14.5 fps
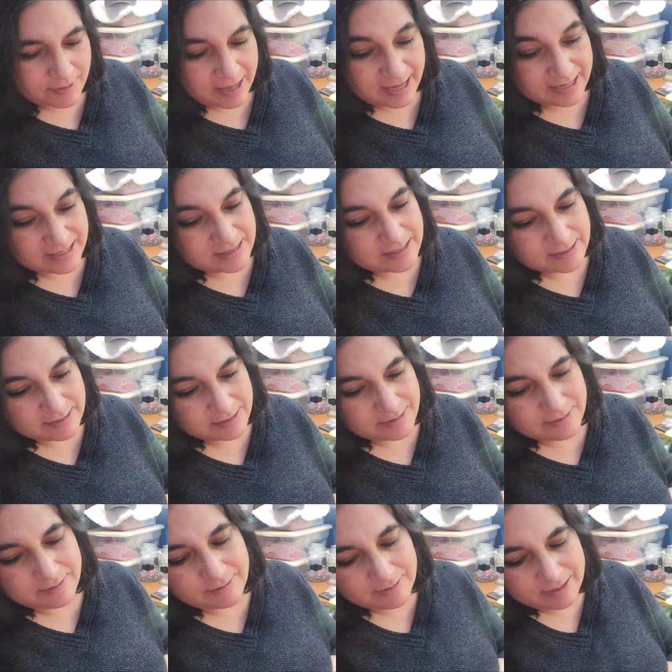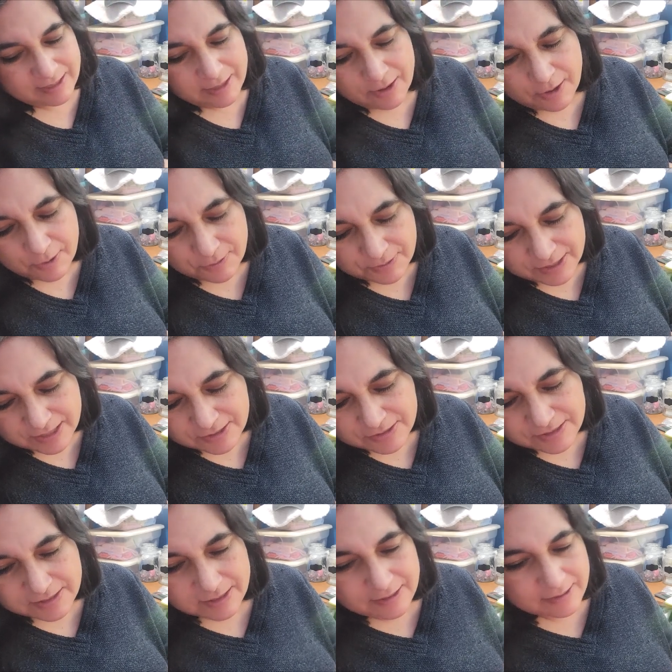I guess it's, oh,
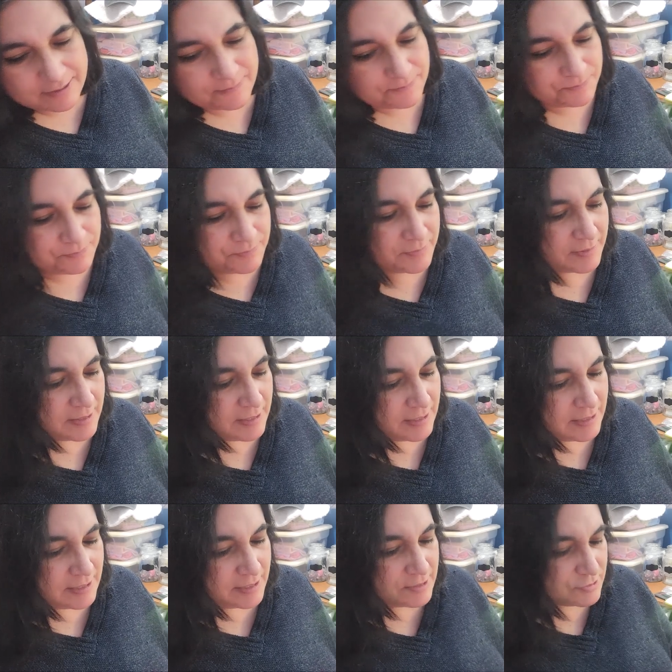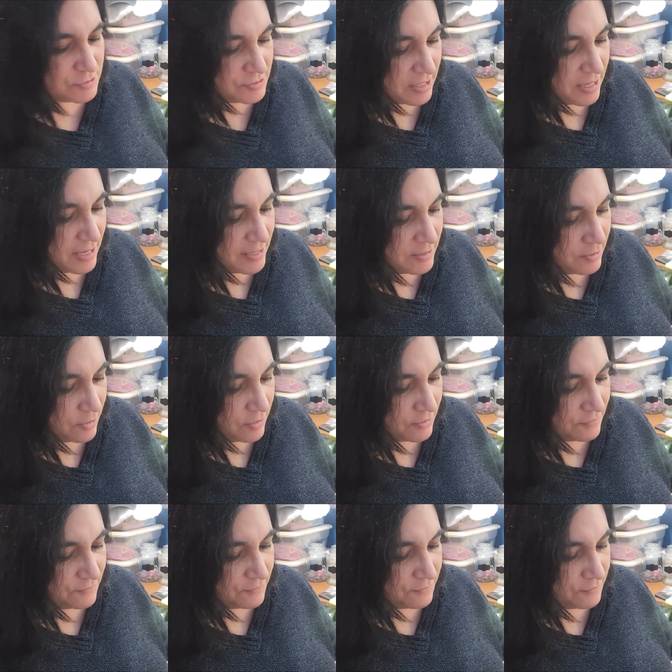here's a, here's an
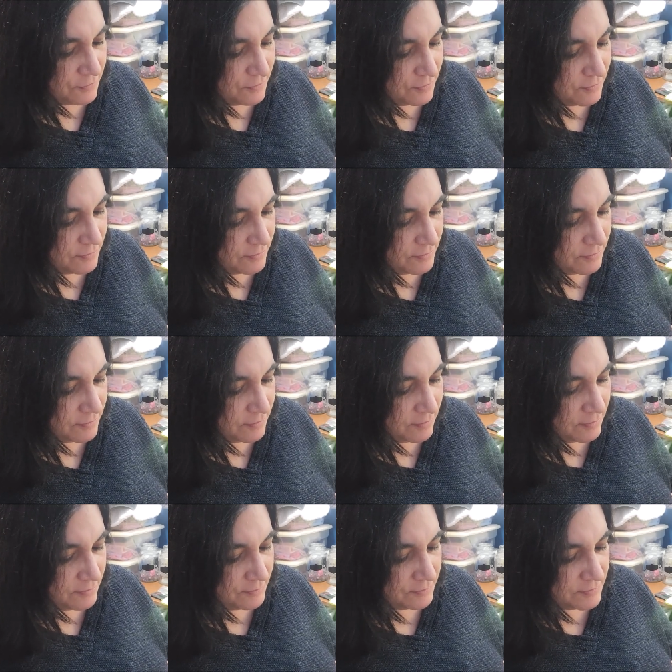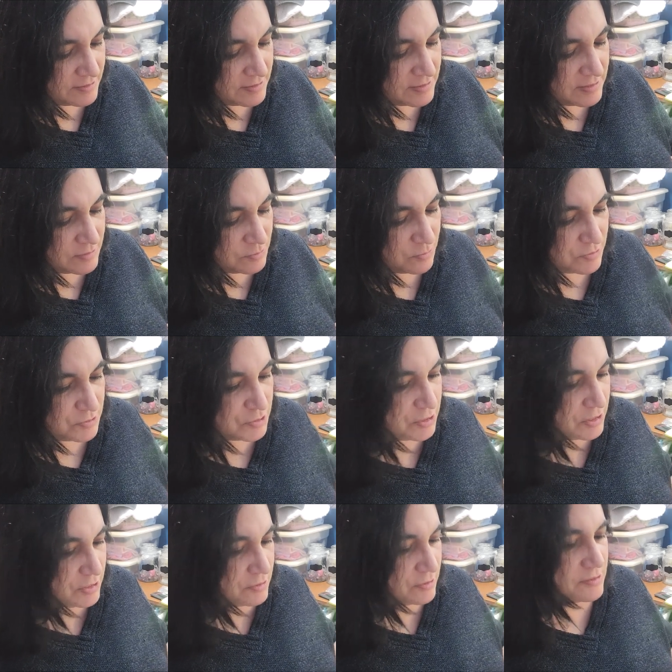icon for, this is what
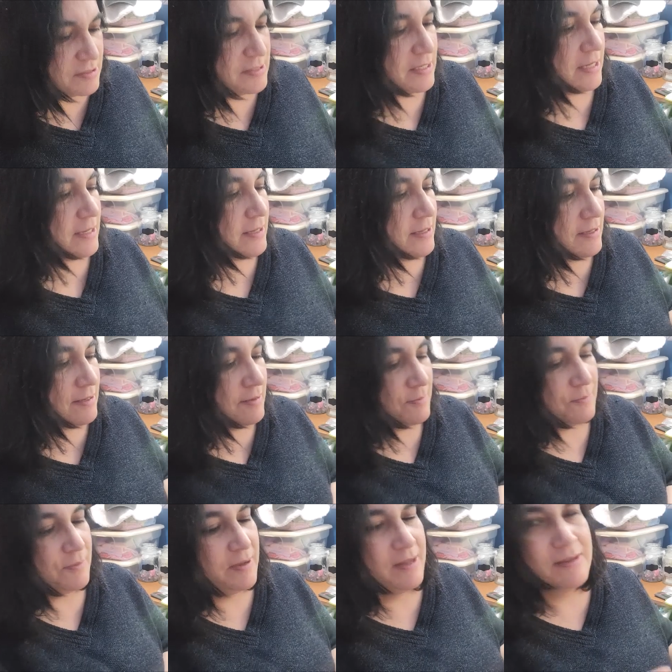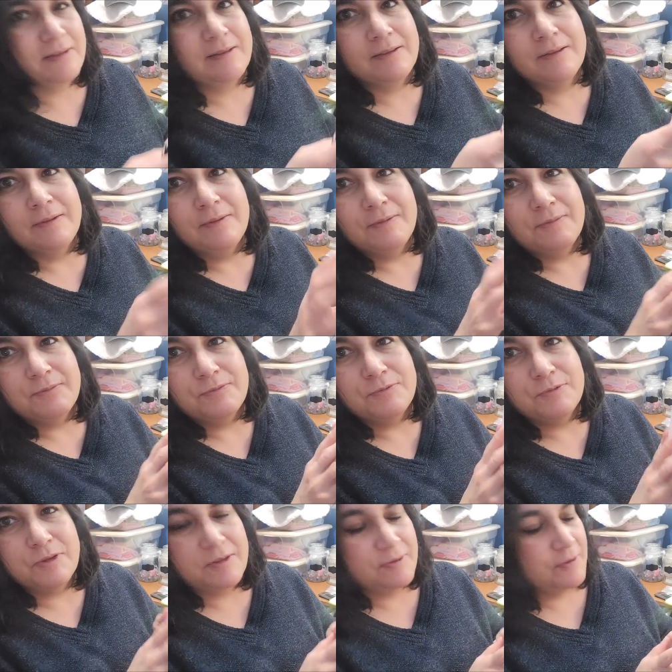she looks like. Wait,
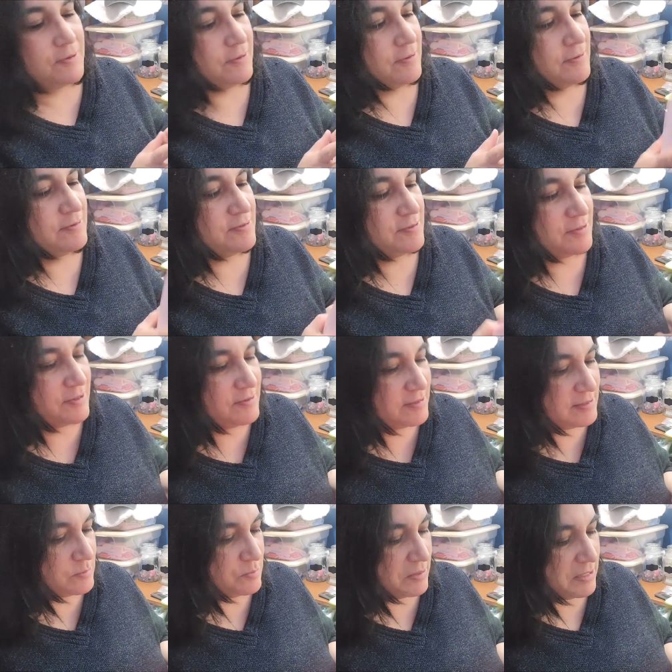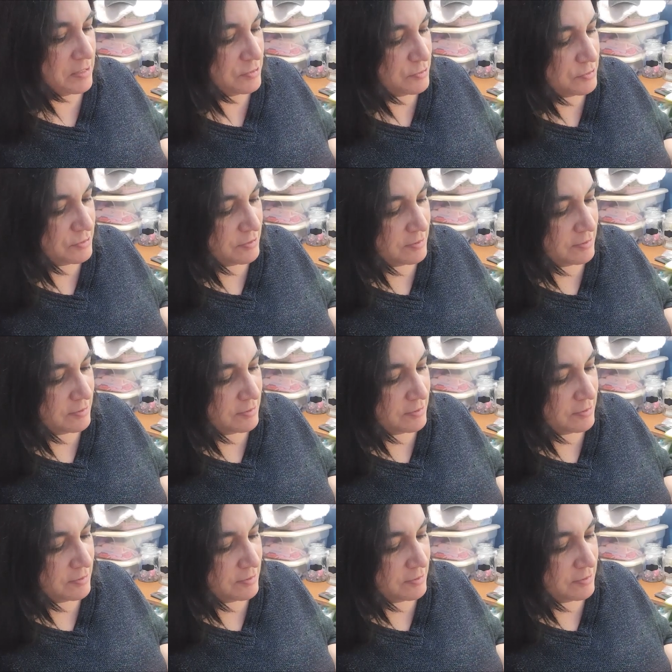trying to sum this page.